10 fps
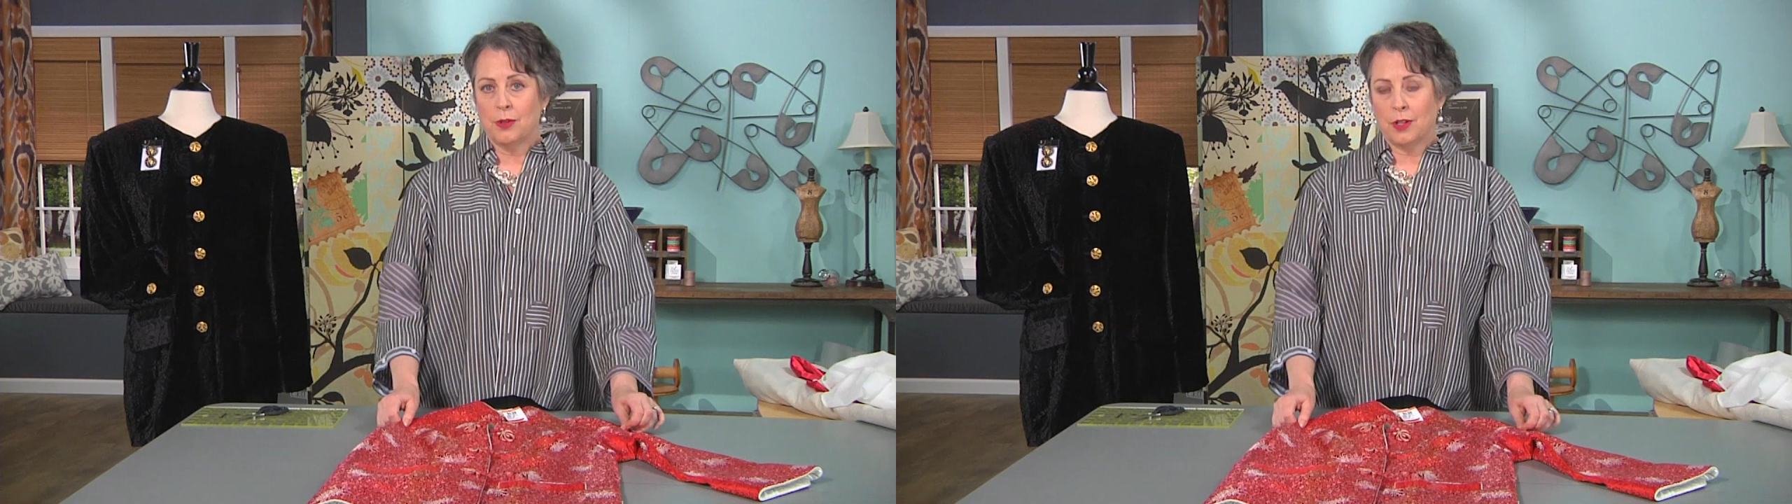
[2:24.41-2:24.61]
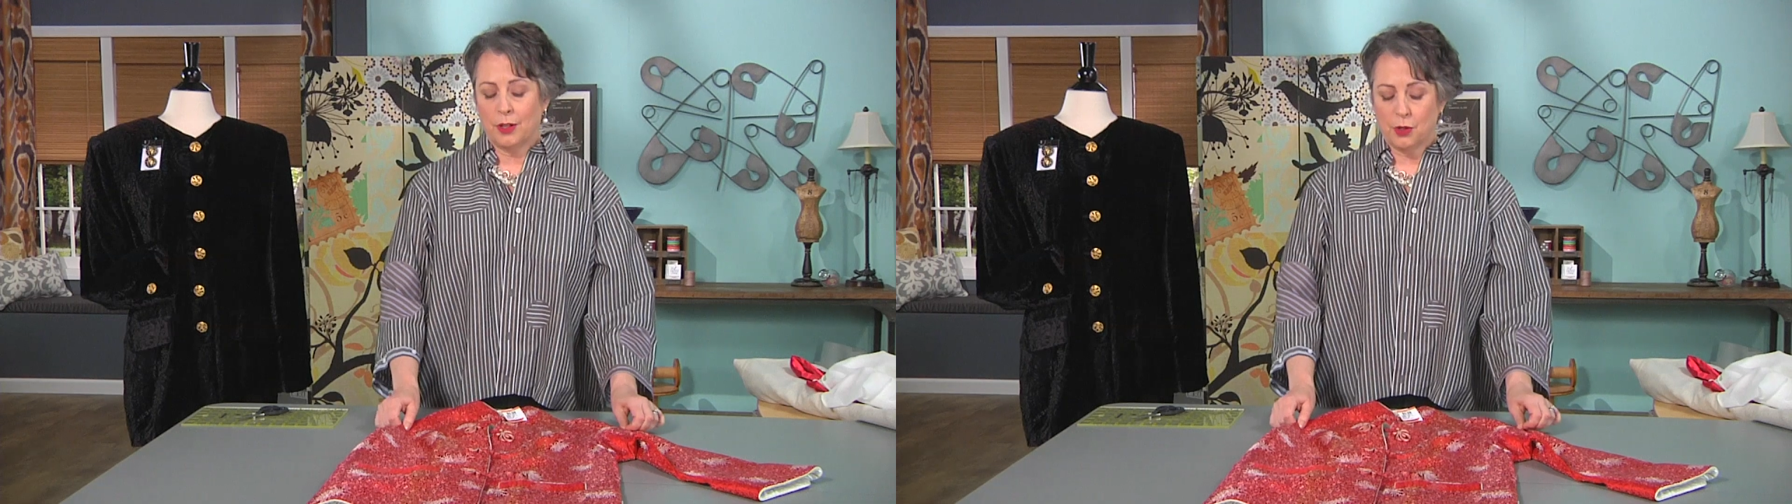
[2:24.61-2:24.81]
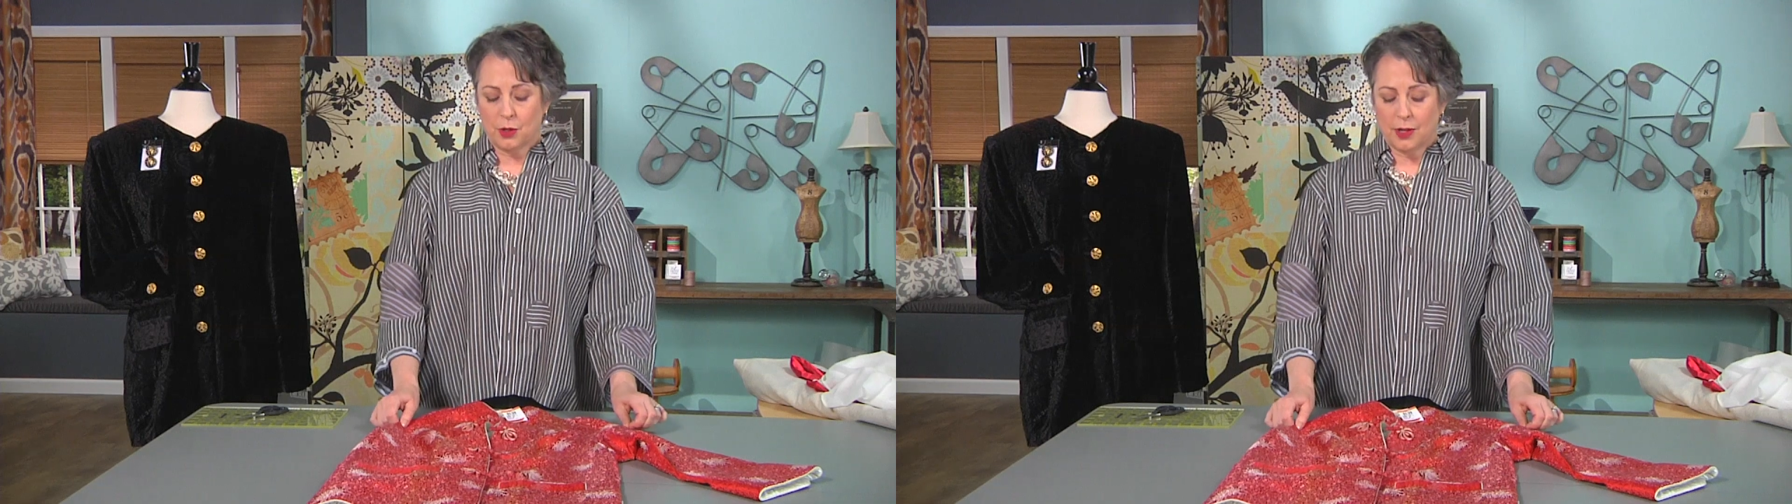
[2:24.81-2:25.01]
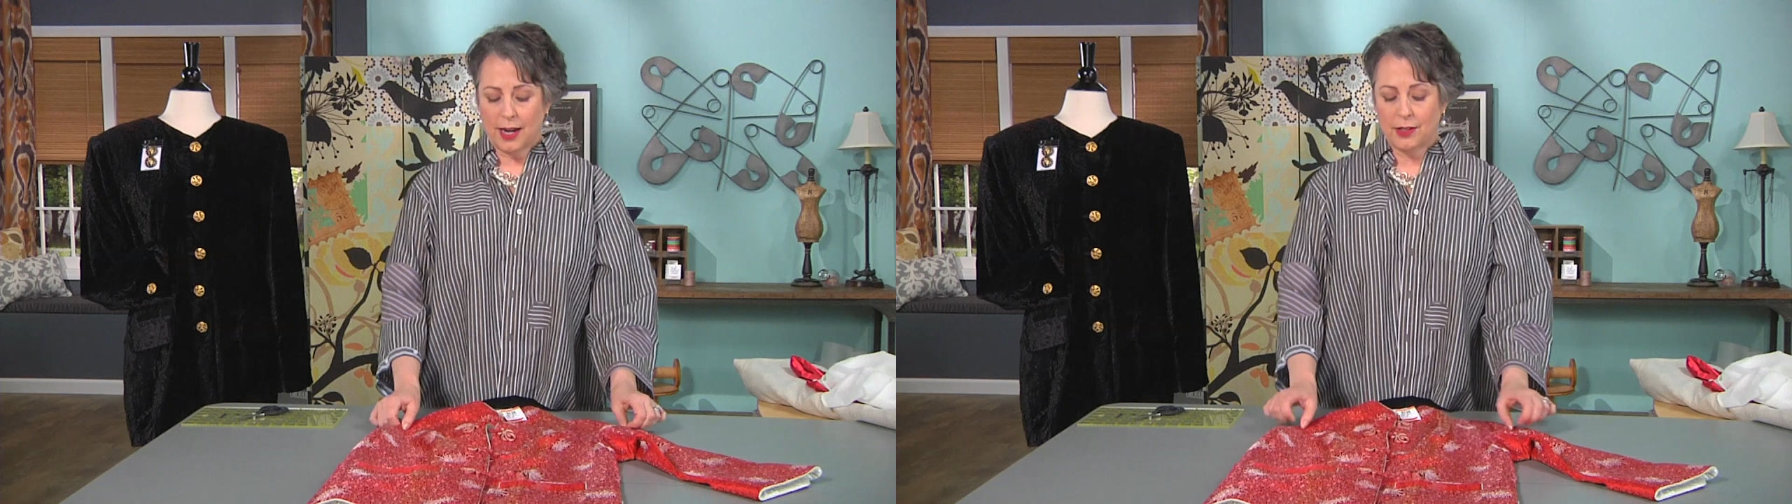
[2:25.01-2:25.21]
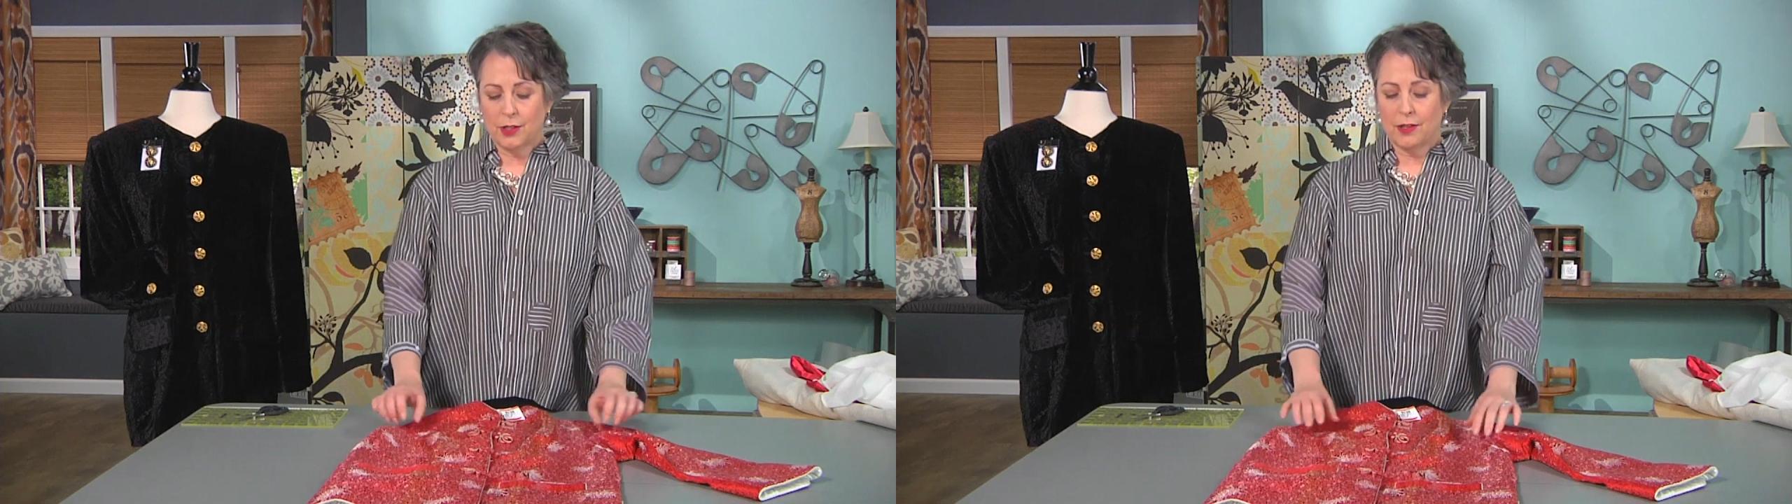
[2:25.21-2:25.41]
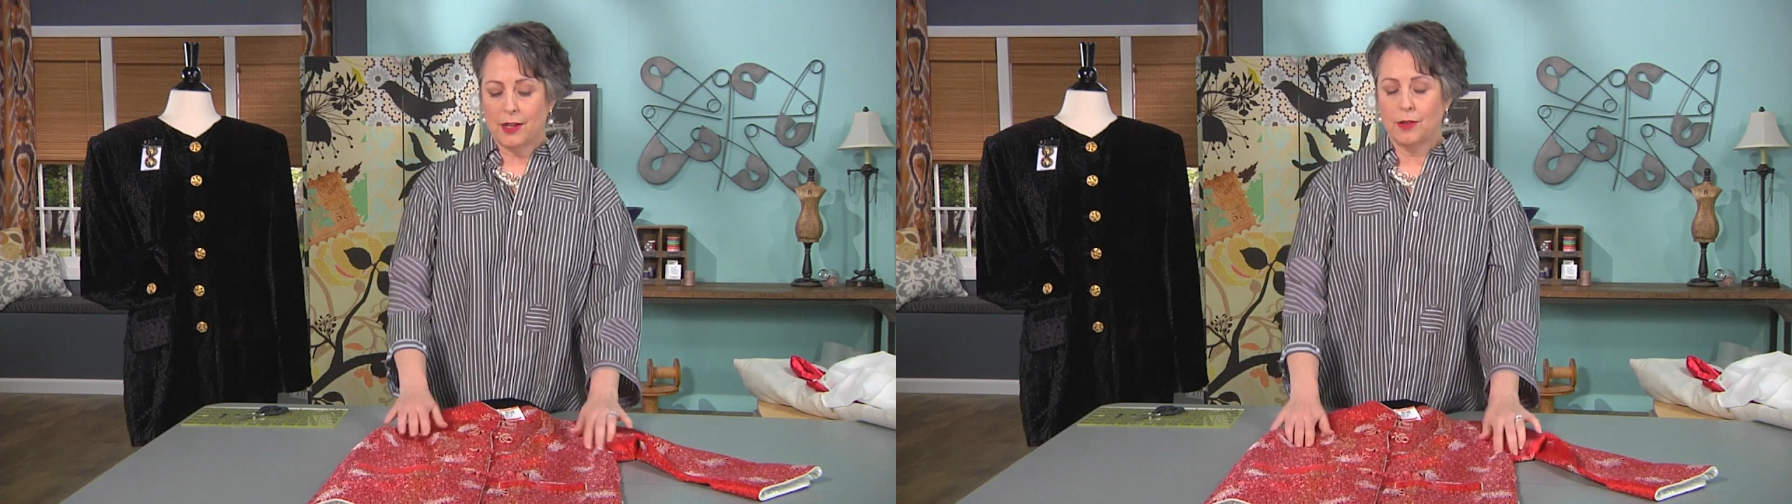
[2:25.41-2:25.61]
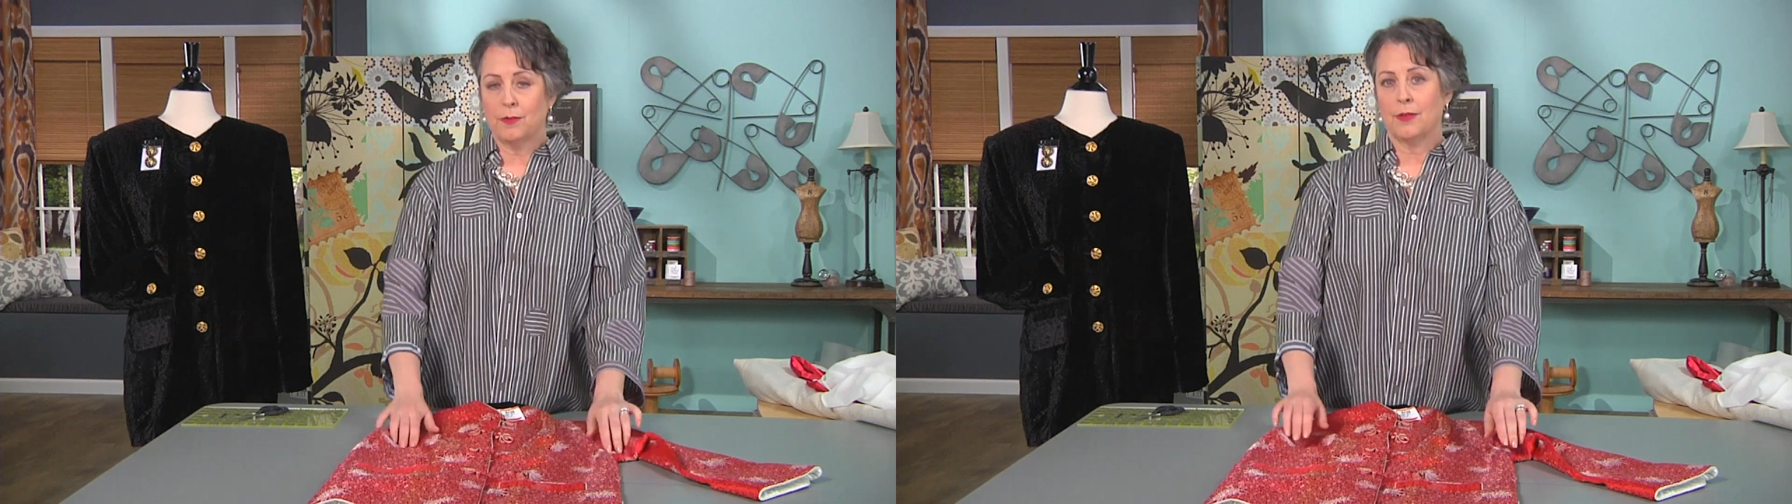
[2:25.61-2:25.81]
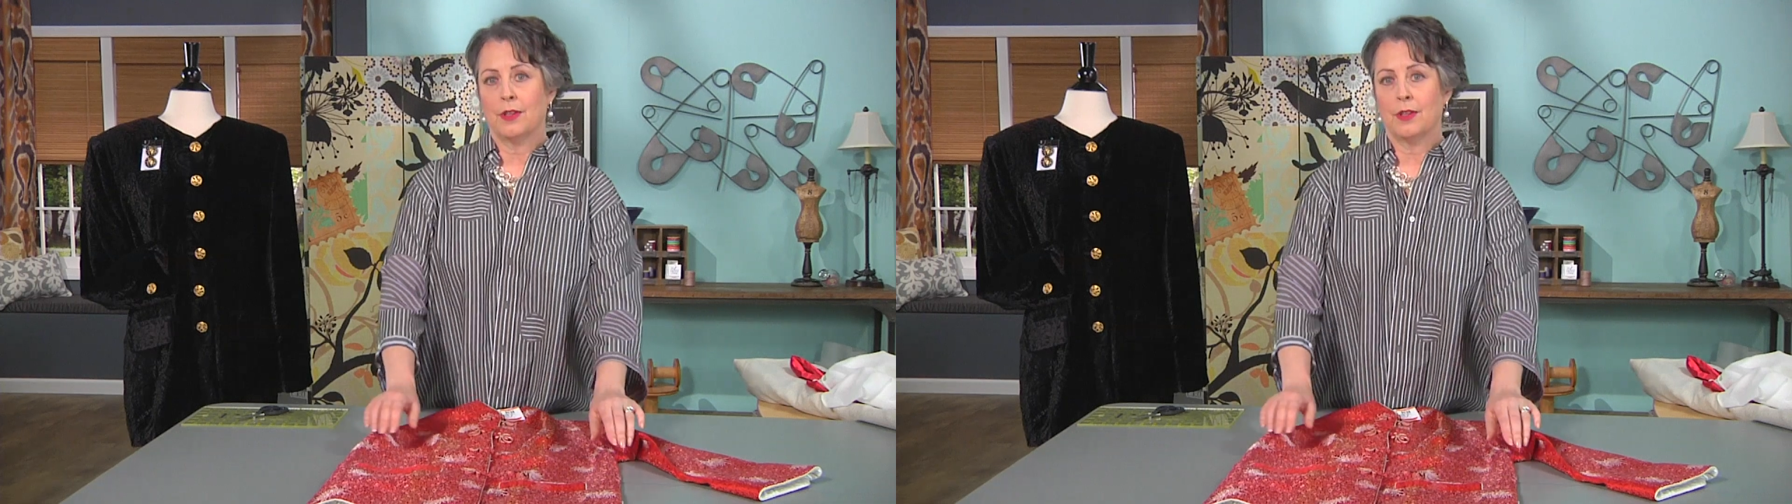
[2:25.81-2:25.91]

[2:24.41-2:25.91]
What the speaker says: closure adds a lot of